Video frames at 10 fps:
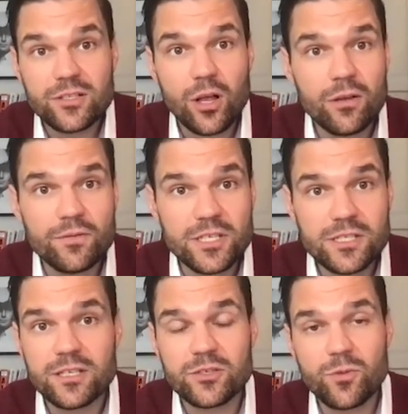and all of
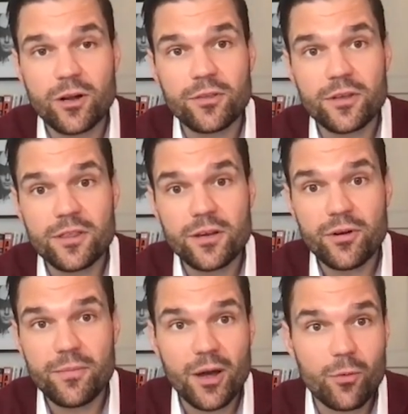these things run on the
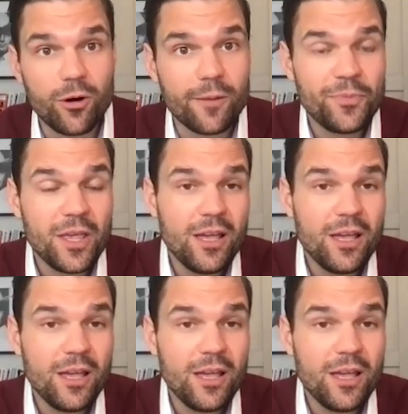Ethereum network.